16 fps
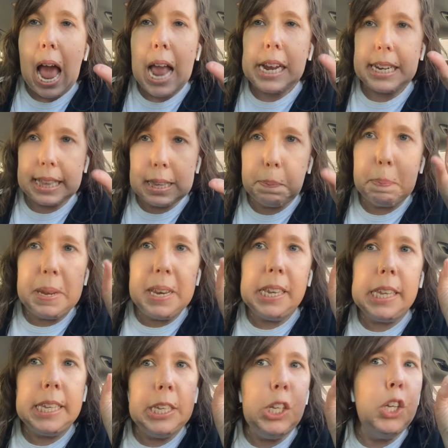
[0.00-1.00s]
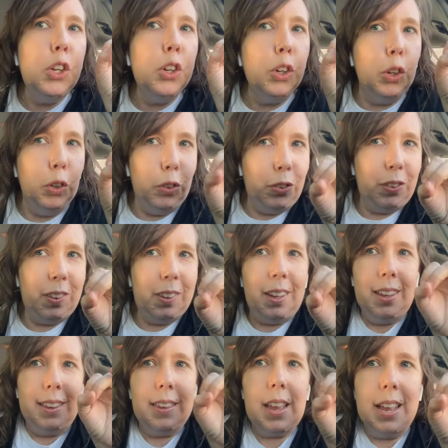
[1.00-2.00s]
It's been years
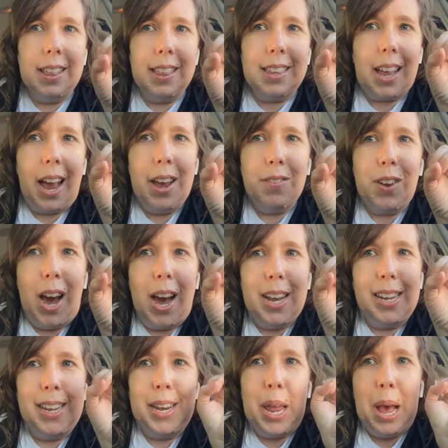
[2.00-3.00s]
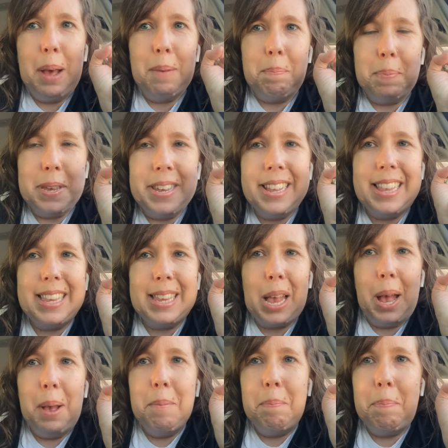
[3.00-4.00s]
since I've gotten a
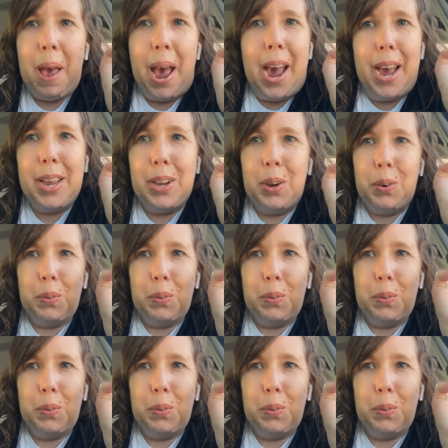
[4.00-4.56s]
pizza bag